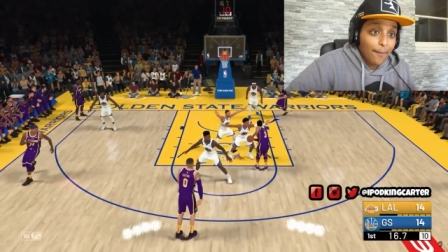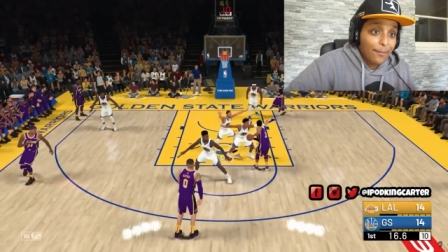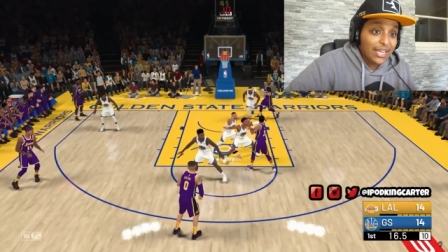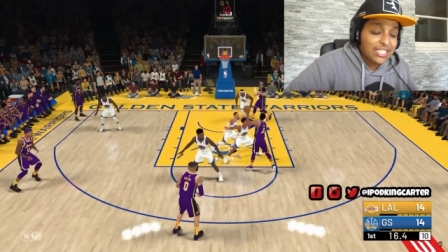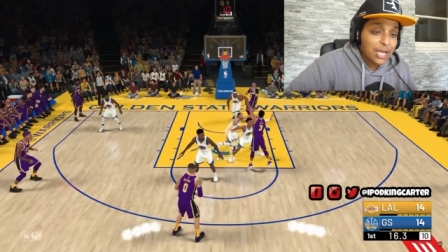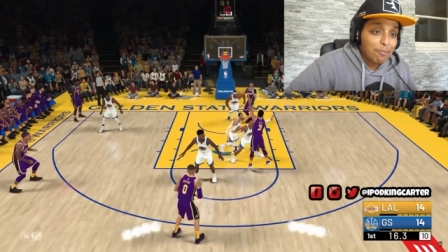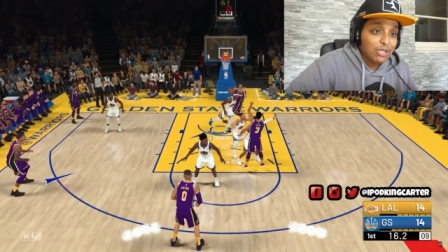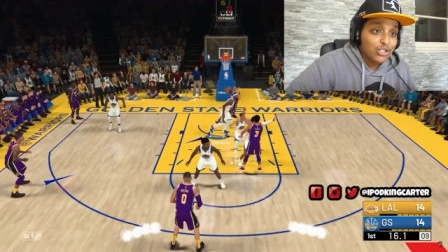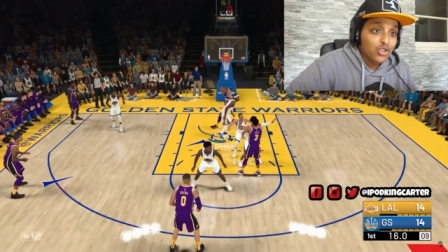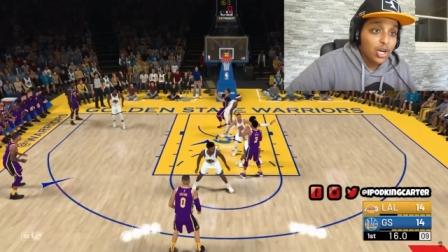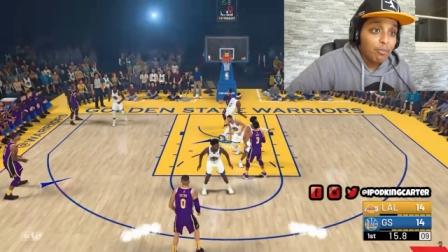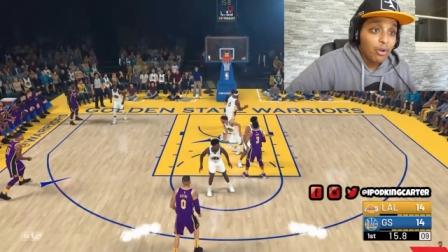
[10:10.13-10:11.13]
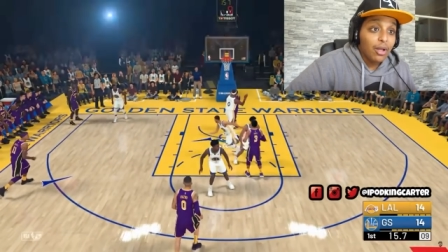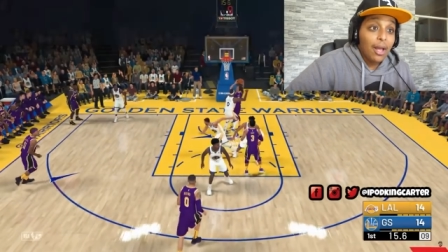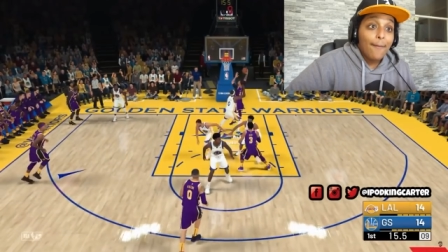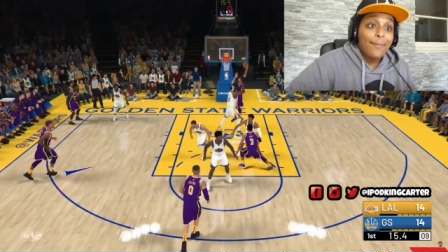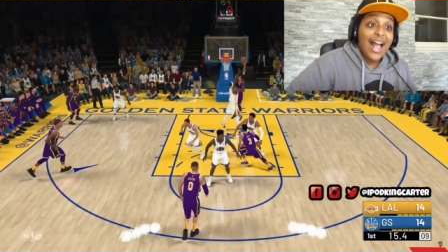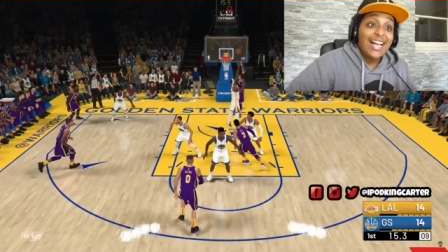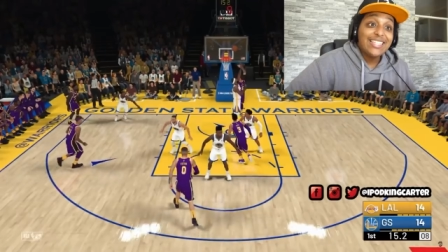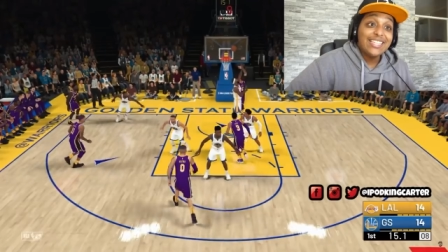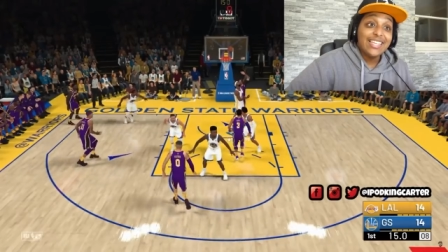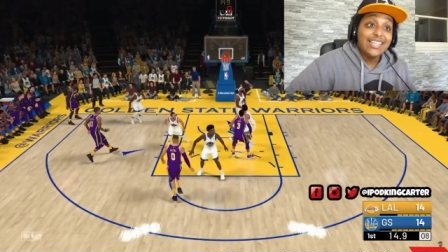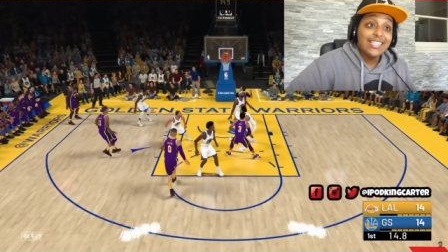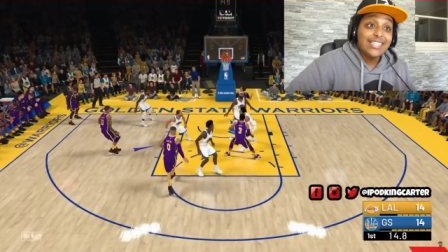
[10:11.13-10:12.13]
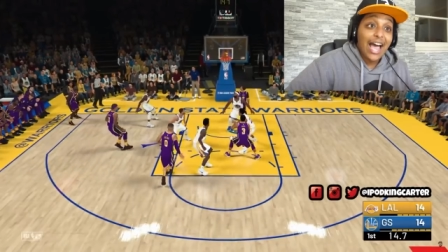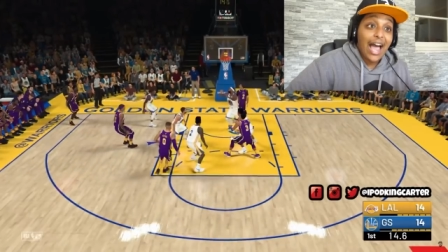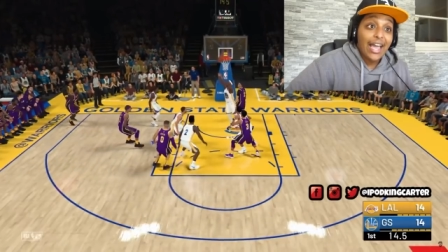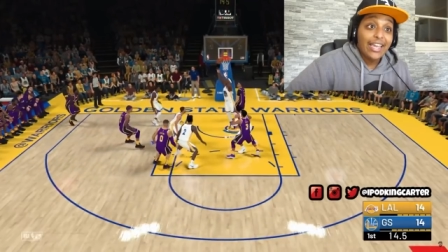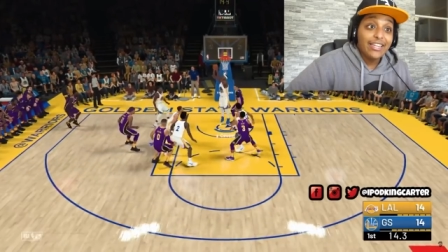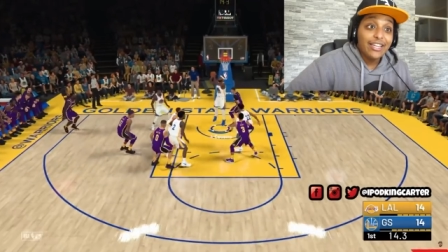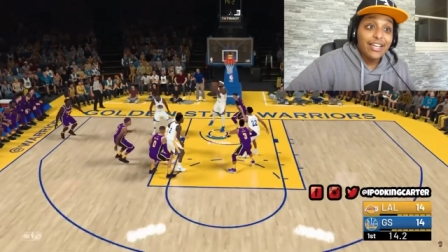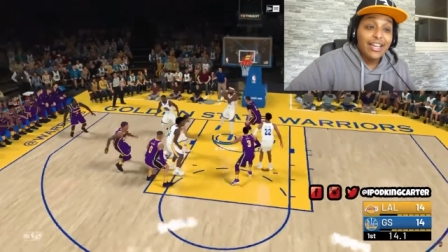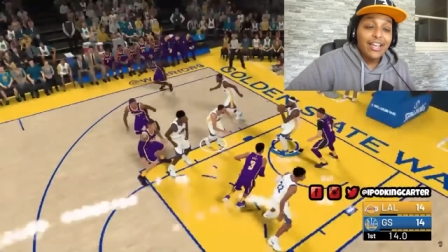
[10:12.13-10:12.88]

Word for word: picks up his dribble, passes inside,